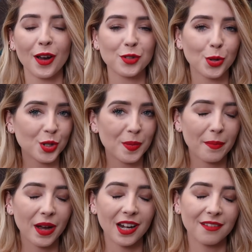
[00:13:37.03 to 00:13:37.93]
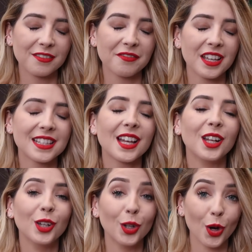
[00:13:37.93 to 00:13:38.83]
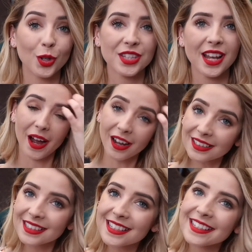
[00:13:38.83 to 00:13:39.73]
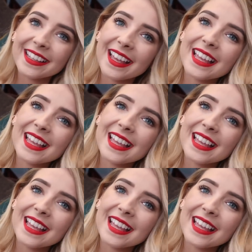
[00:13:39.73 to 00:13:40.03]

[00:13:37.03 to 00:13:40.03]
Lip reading: I've talked about my love of this a lot, but